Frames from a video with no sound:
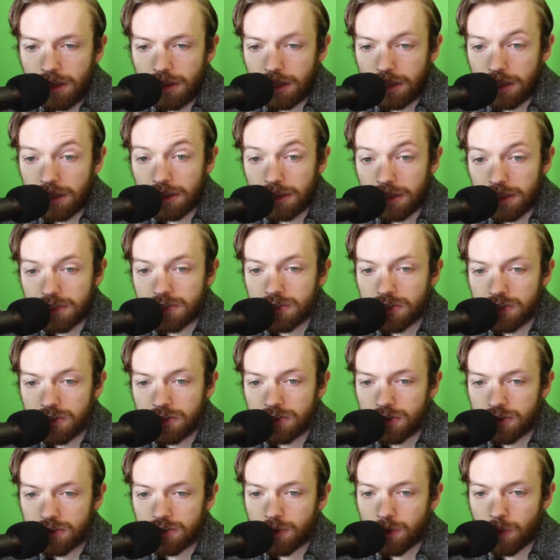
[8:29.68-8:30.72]
This is
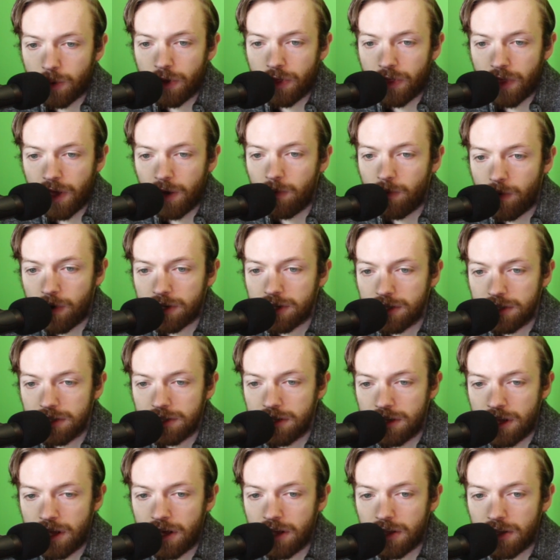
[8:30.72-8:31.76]
the story they wanted
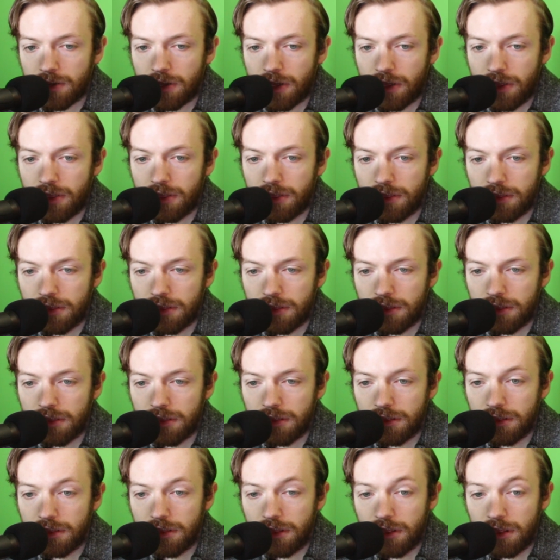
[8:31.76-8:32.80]
to tell, and
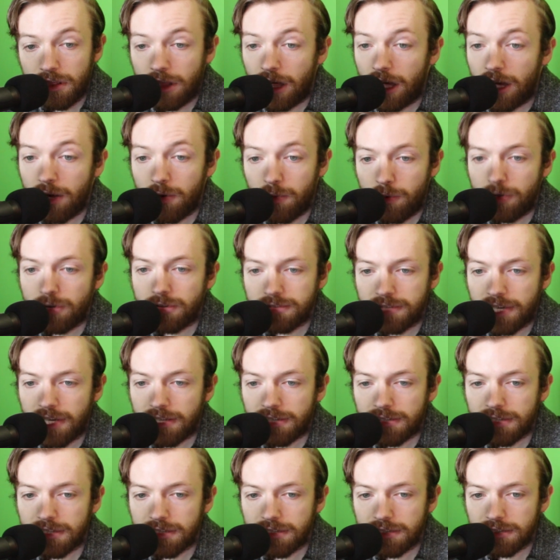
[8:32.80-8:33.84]
they will
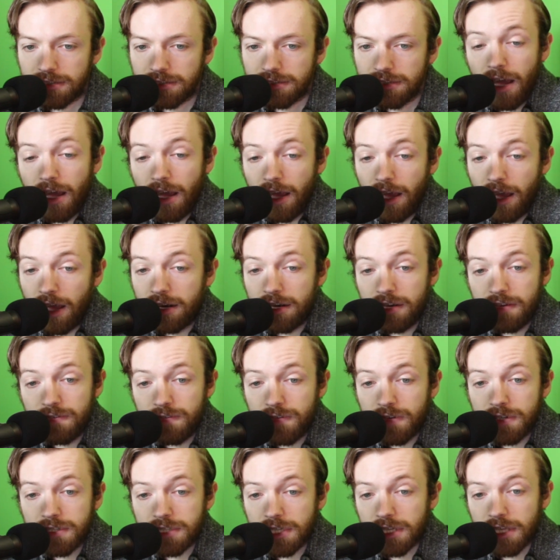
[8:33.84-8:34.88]
tell it. And it
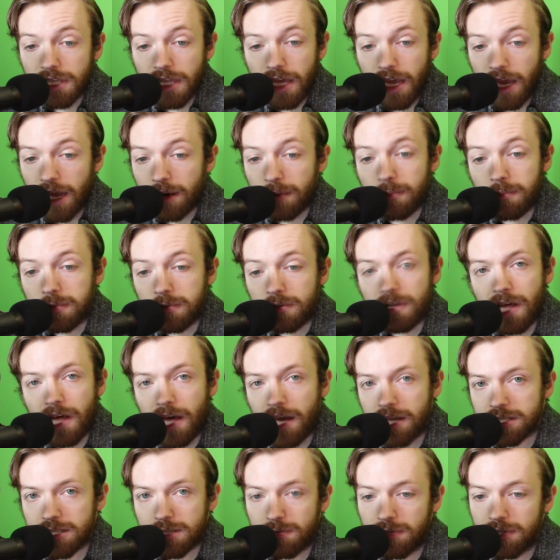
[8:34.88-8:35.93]
feels like they had a
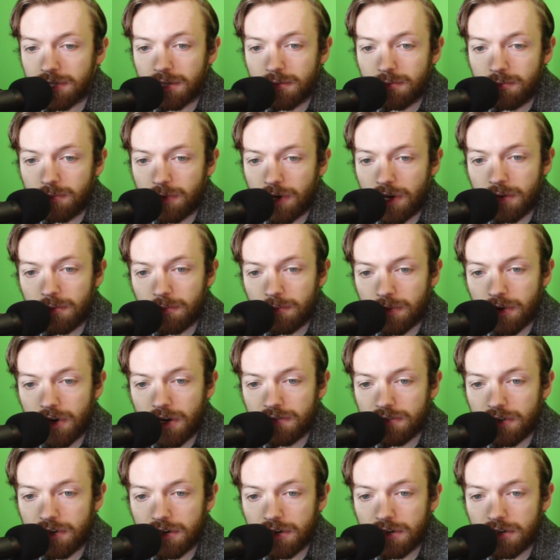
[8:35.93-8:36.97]
blast making Bang
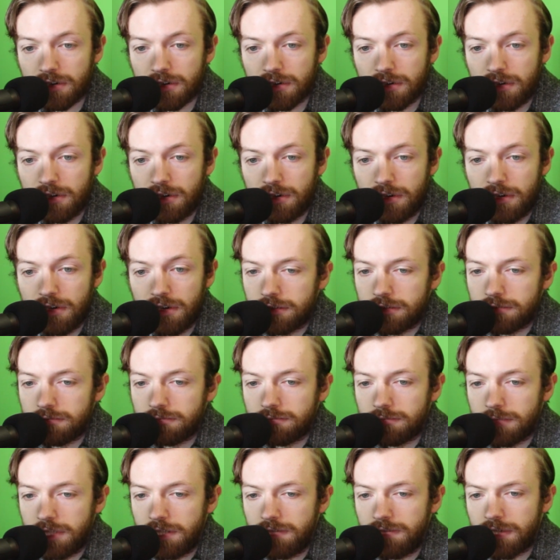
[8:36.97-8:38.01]
Bravern.
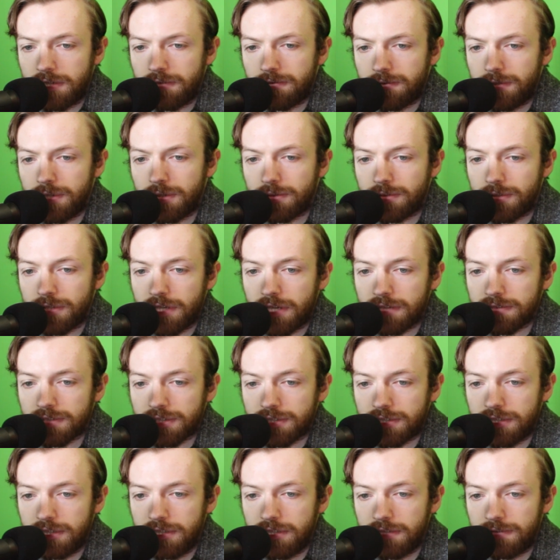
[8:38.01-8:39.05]
Even if we only ever
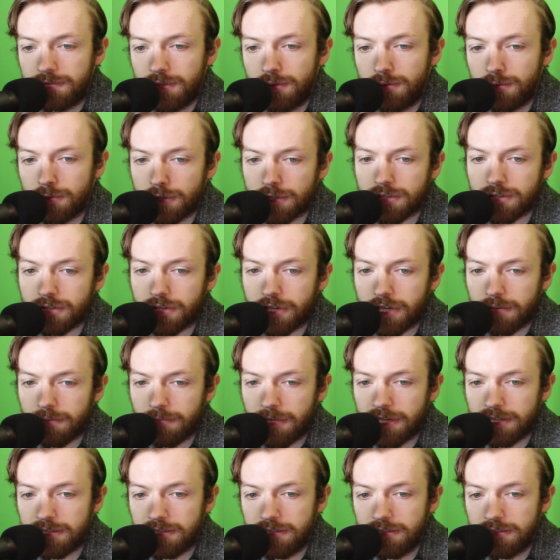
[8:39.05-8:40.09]
see a few virtual anime
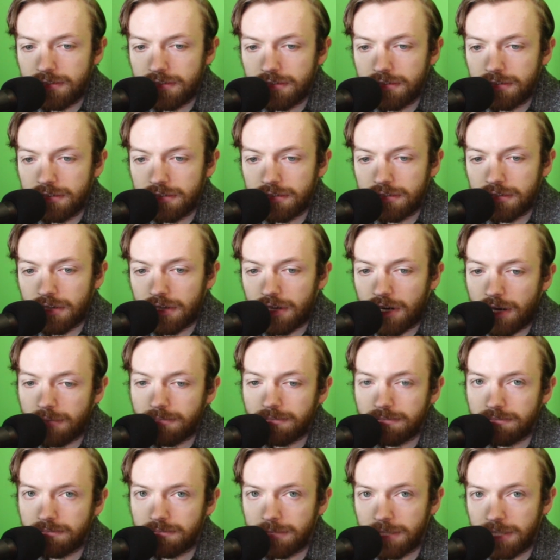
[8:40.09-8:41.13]
a season,
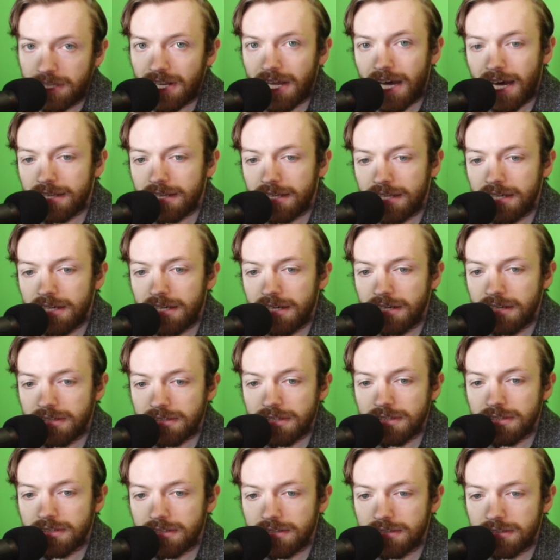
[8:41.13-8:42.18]
I'm glad they
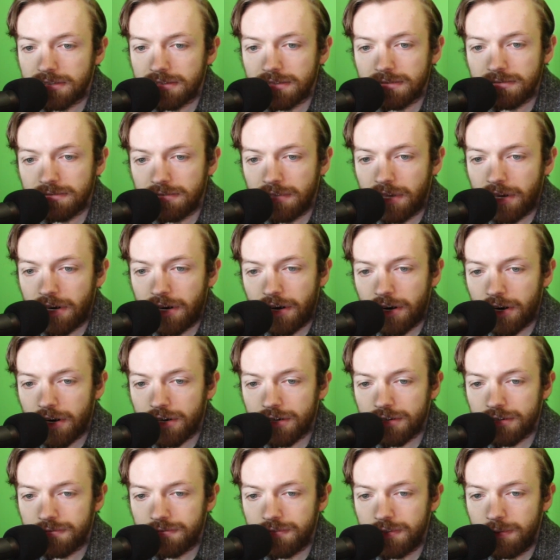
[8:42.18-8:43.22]
exist in an
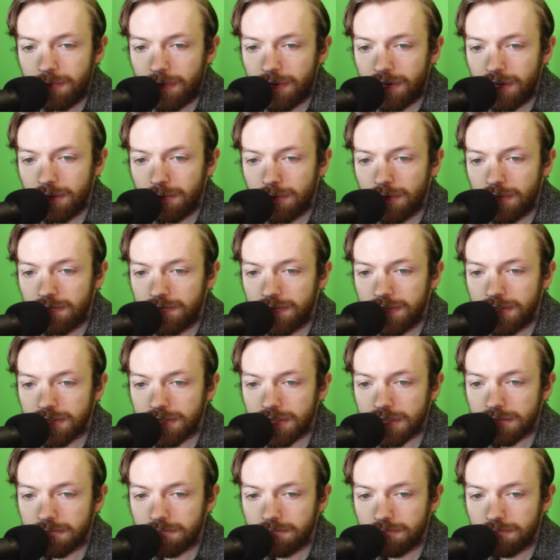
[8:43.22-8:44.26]
era of humanity where it feels
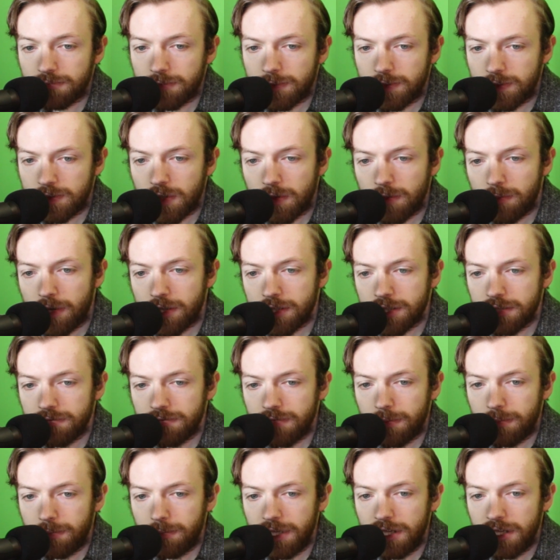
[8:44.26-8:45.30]
like so much of
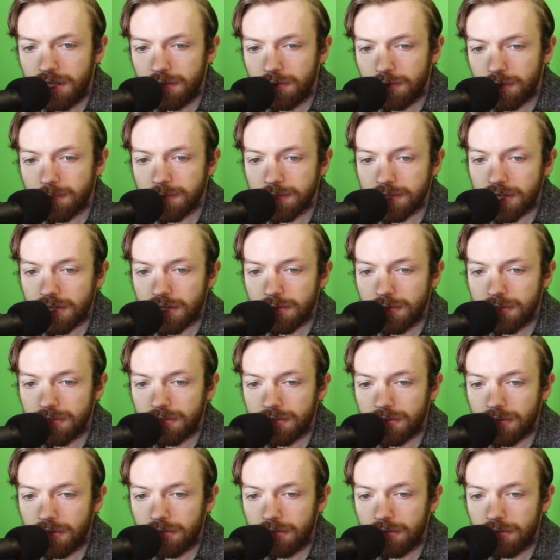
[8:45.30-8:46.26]
the media we're presented with are